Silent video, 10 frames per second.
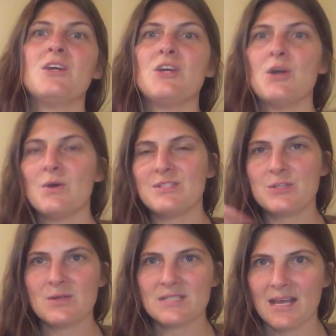You know, and
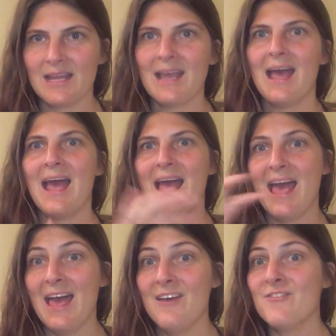so it's like
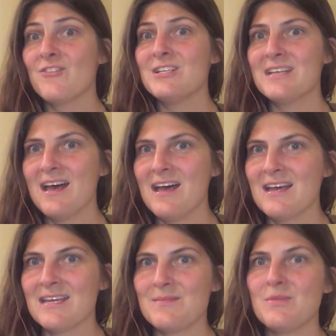every
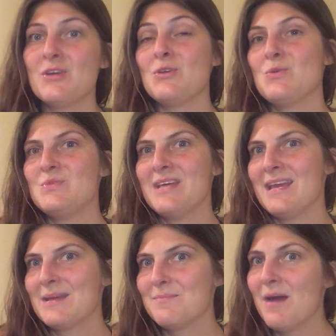time you
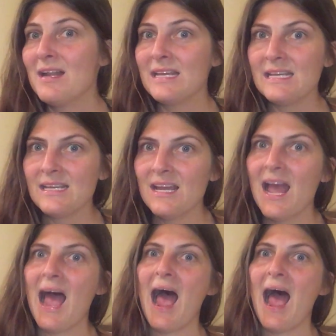take money